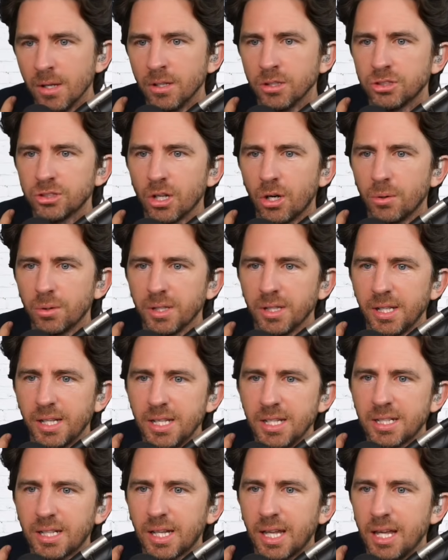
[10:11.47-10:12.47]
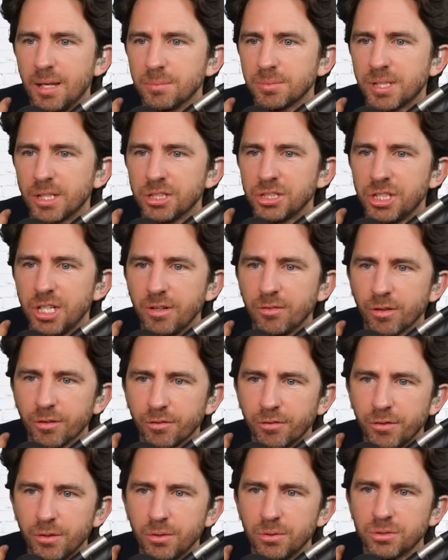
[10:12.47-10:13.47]
So he claims that she
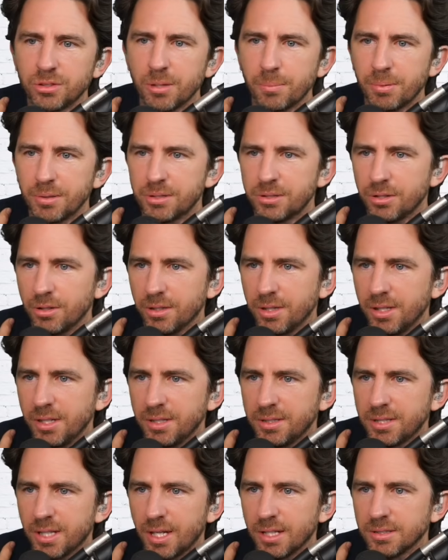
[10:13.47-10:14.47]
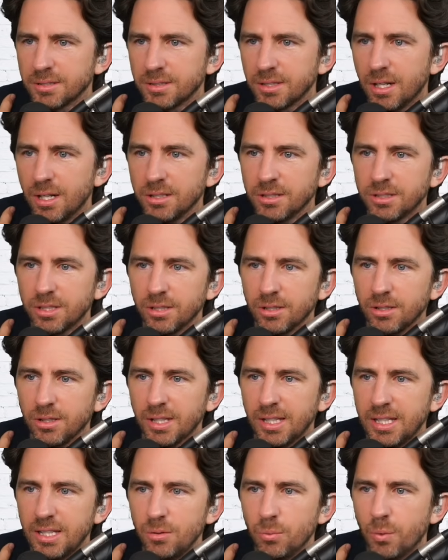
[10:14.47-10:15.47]
refused the paternity test until
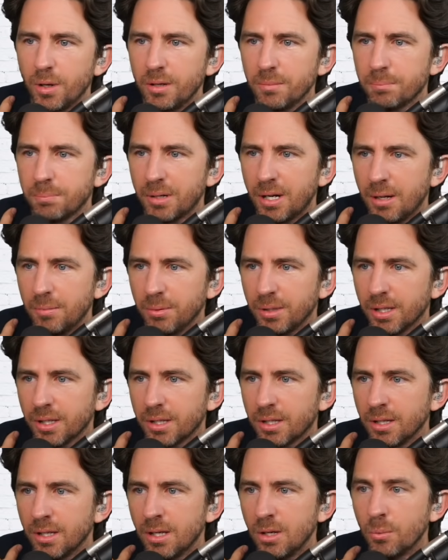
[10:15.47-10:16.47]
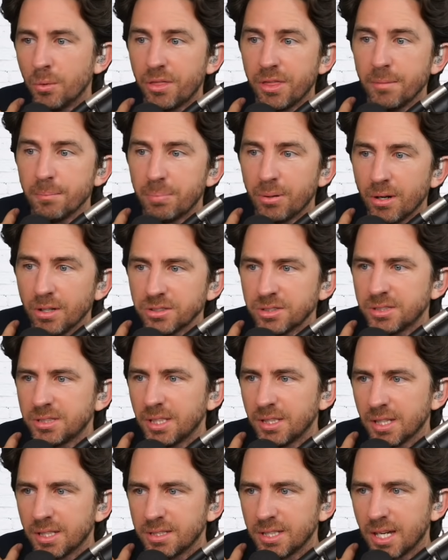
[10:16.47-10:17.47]
he went public with him
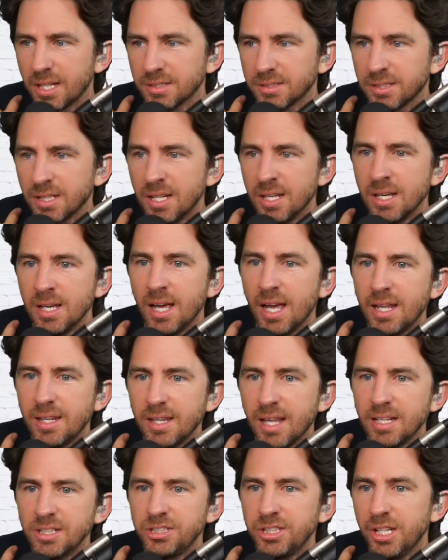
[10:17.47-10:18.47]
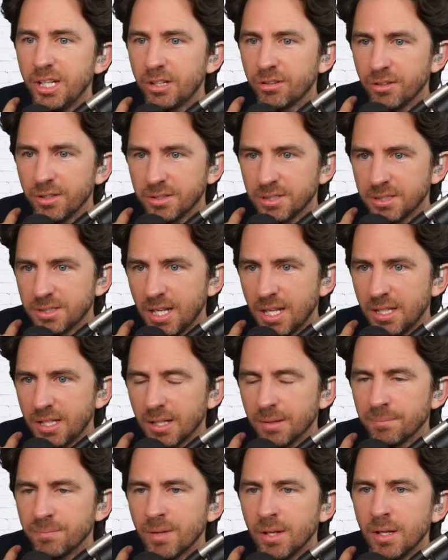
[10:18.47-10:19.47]
purchasing the test, and then she agreed to take
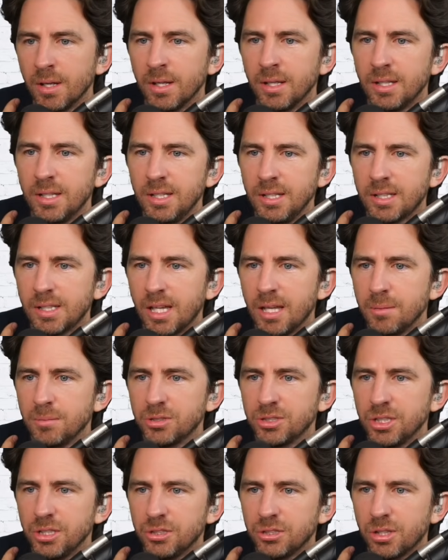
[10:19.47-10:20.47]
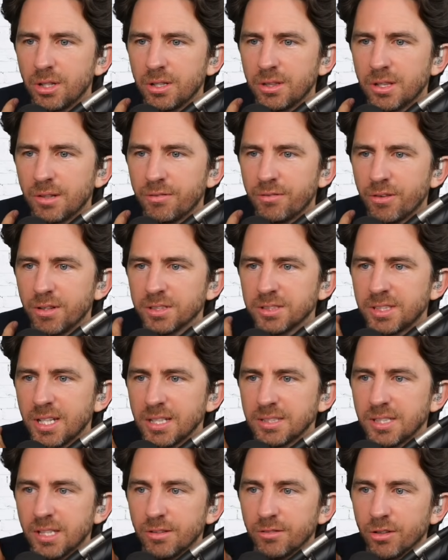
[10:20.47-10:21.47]
it. He claims she took the first
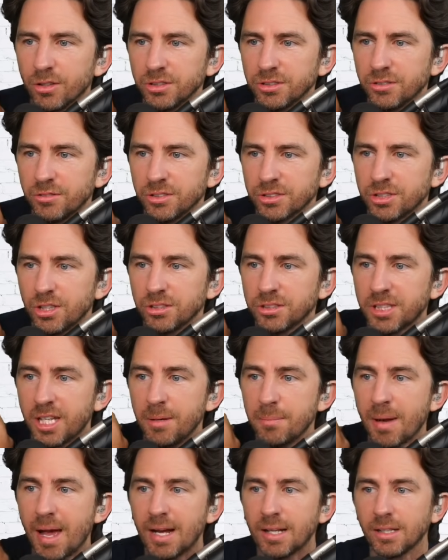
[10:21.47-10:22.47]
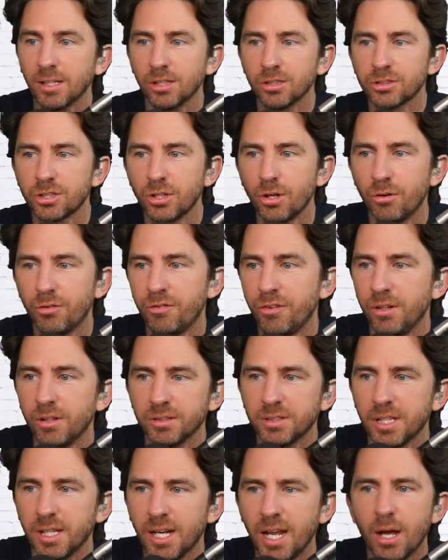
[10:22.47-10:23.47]
test and the re results came back little to no fetal
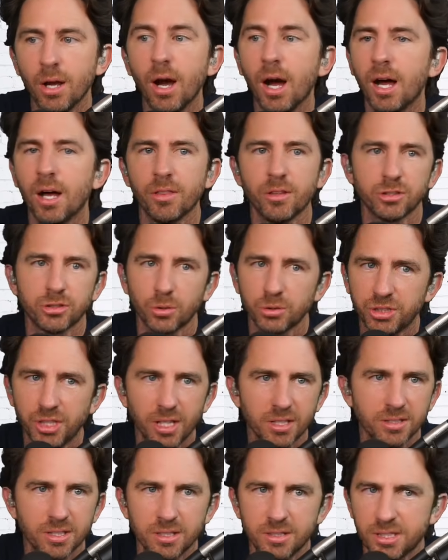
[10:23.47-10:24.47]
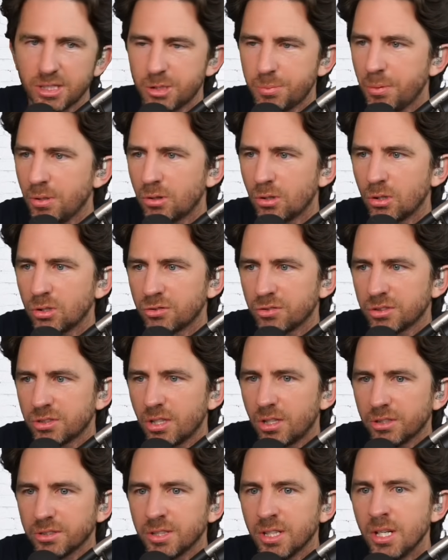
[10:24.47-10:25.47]
D N A. Uh, so she doesn't dispute those
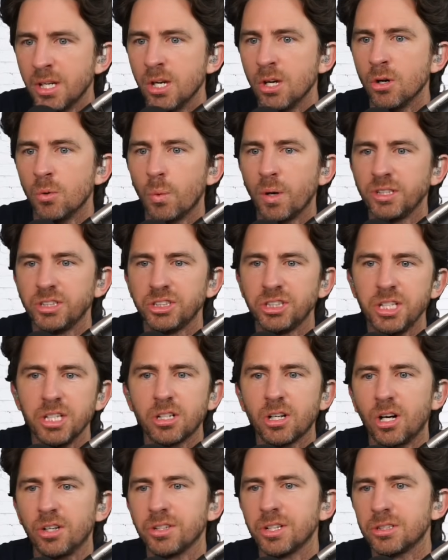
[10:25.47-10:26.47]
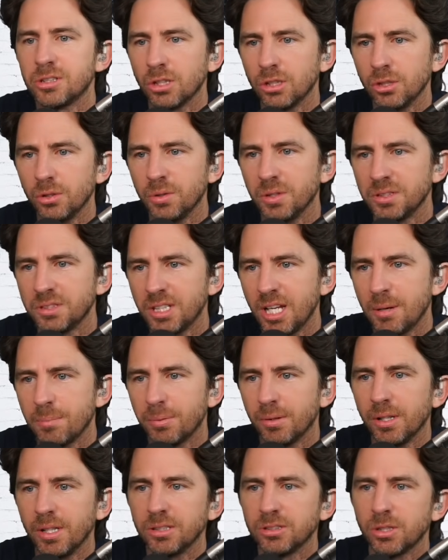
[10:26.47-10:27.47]
results, which she called a diluted
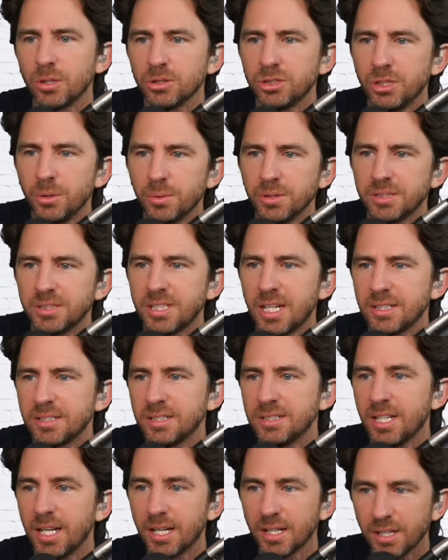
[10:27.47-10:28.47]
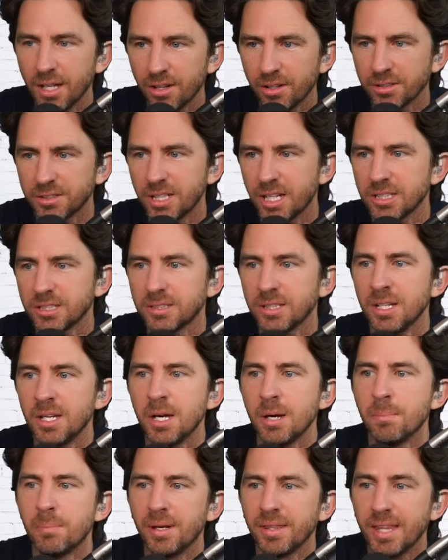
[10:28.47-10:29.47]
sample. And so she was set to take another test,
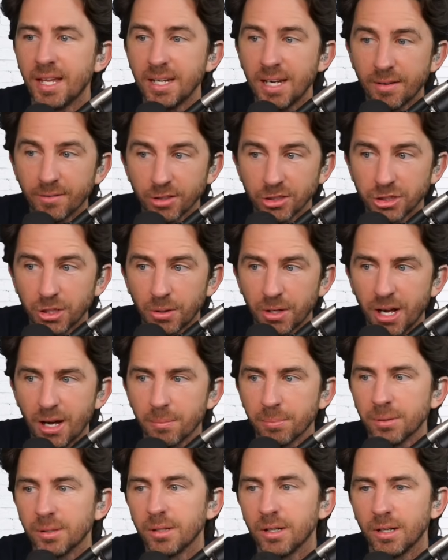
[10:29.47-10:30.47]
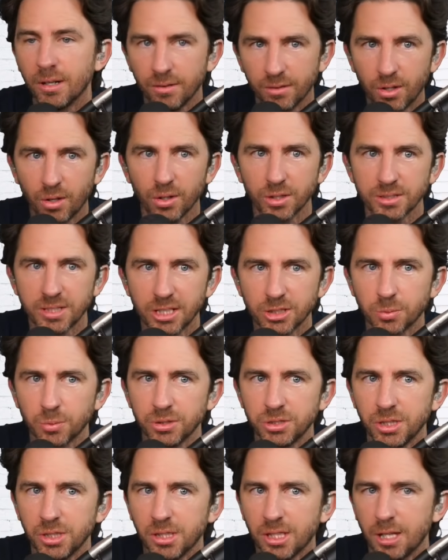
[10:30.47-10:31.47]
but then never showed up. Of course, that's when
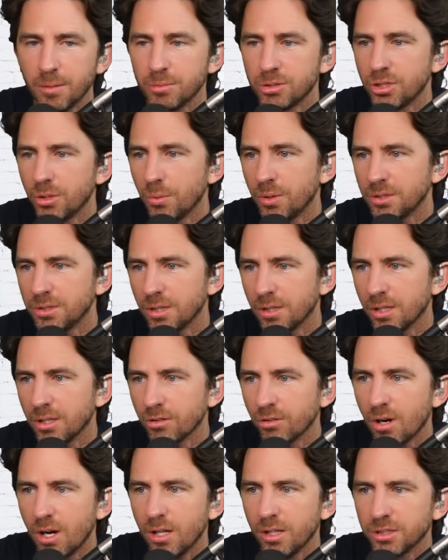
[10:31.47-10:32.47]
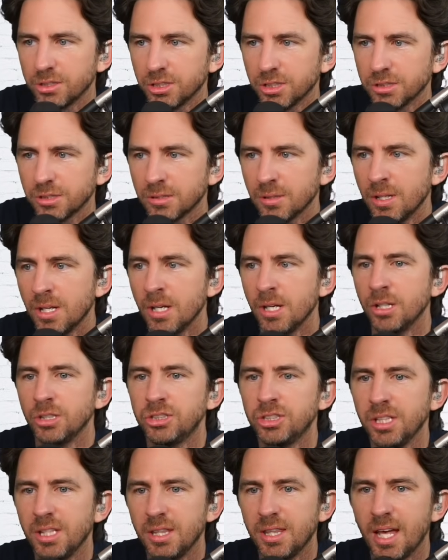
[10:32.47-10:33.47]
she claims she went to the neurologist.
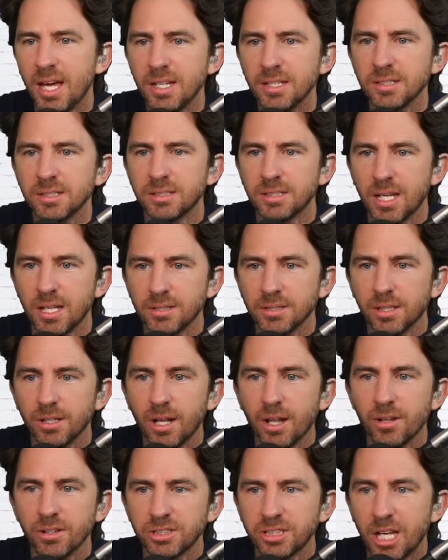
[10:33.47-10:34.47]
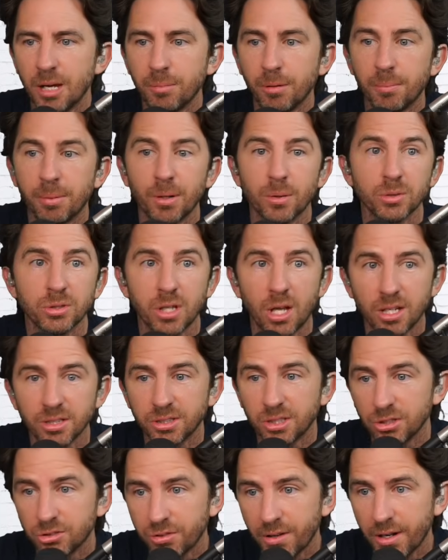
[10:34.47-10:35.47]
She then sent another sample, but it was
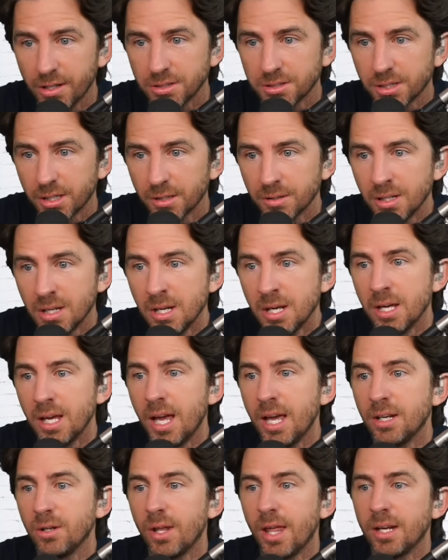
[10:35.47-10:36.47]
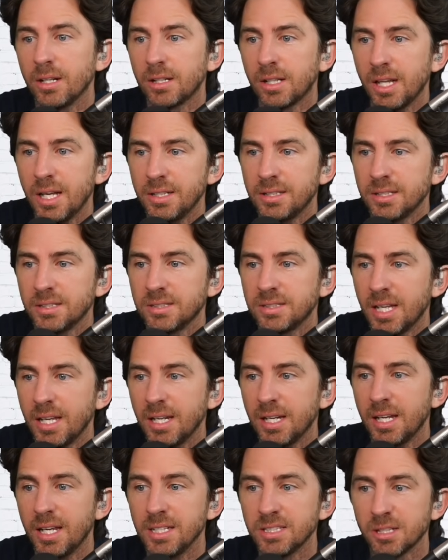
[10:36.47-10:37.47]
lost in transit. And then Clayton
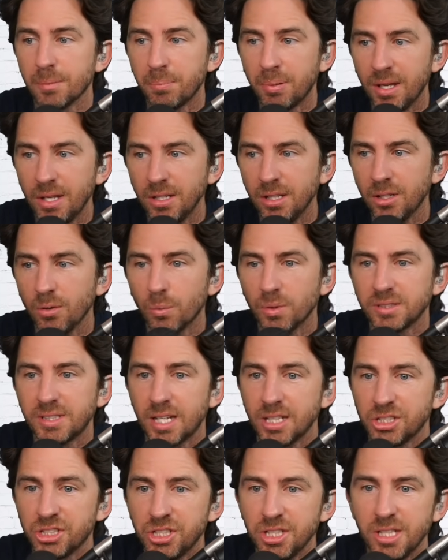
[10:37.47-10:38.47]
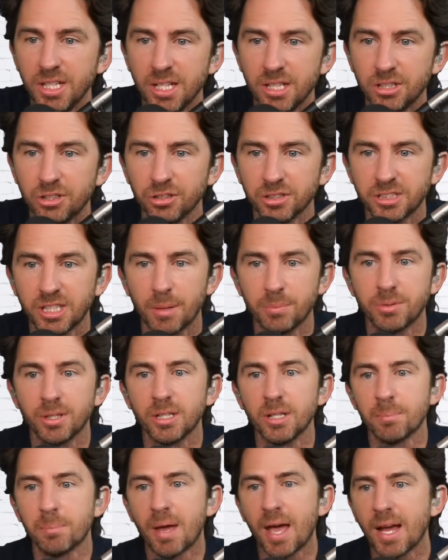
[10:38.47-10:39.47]
stated his opinion was that she intercepted
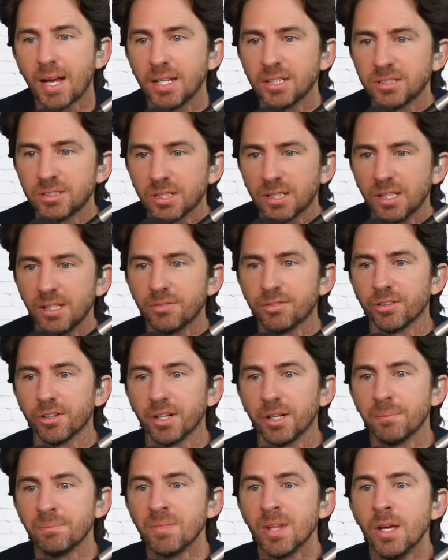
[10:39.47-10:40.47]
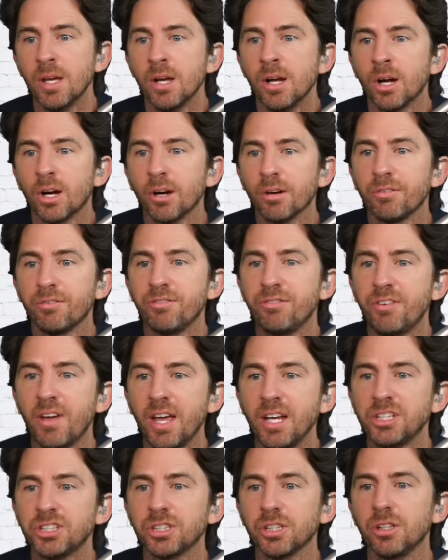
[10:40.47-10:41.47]
the package delivery. Her
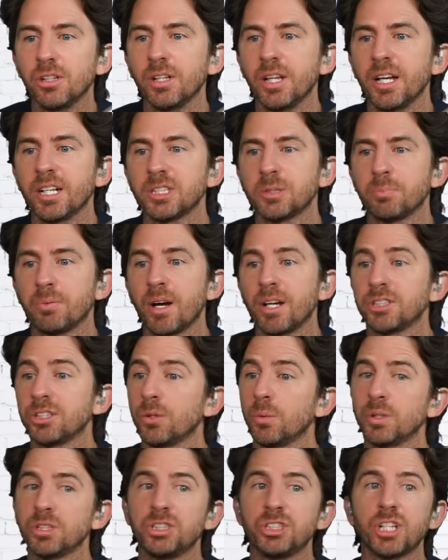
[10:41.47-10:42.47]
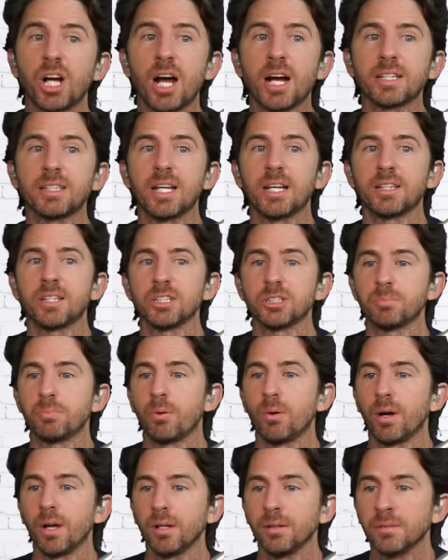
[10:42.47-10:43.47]
facial expression was shocked at this
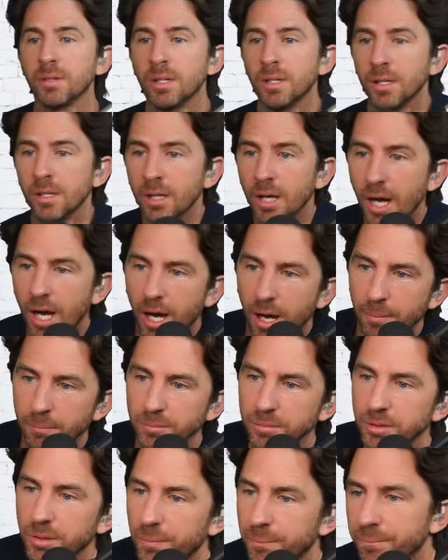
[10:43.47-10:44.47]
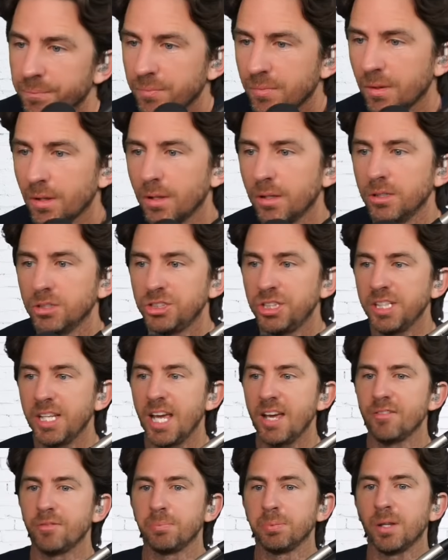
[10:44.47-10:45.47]
point. Um, She
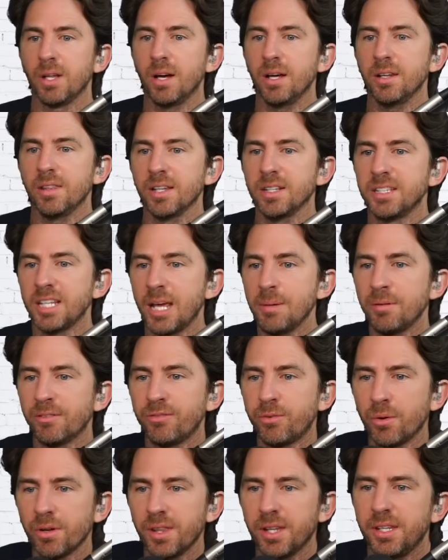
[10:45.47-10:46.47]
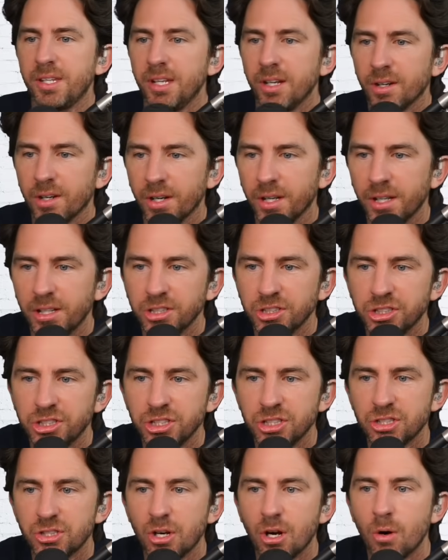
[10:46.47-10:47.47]
gave blood the day before the hearing, and
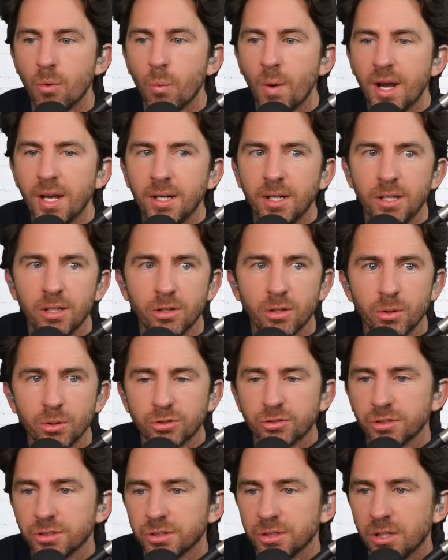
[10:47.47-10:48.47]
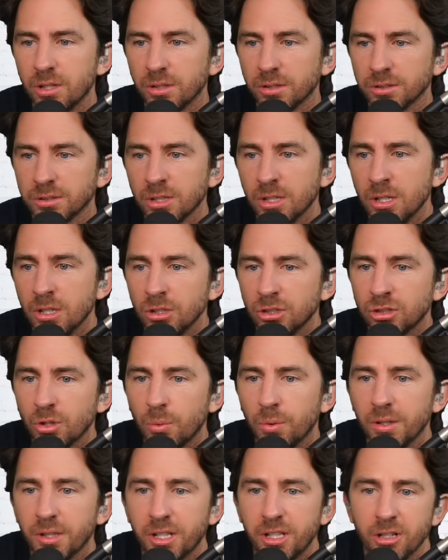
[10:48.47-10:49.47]
she's awaiting those results. So
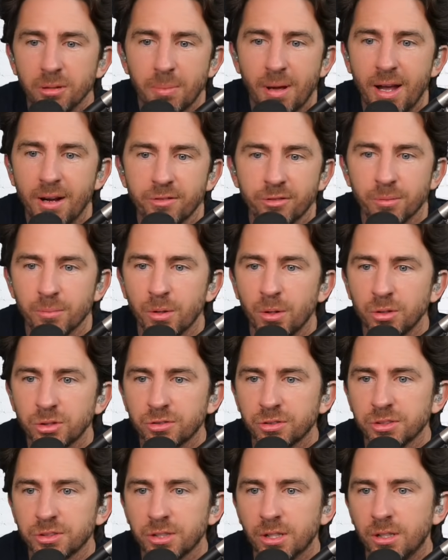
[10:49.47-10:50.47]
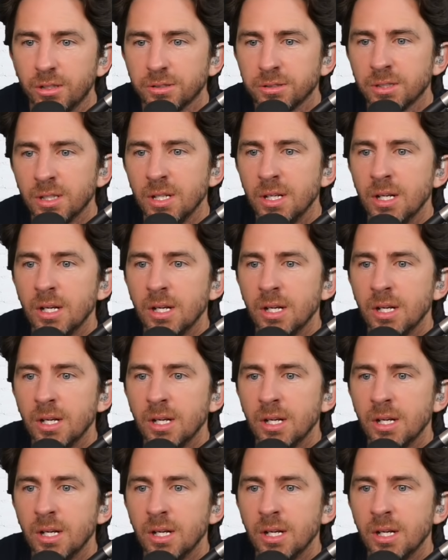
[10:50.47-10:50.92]
we'll hear back from those results.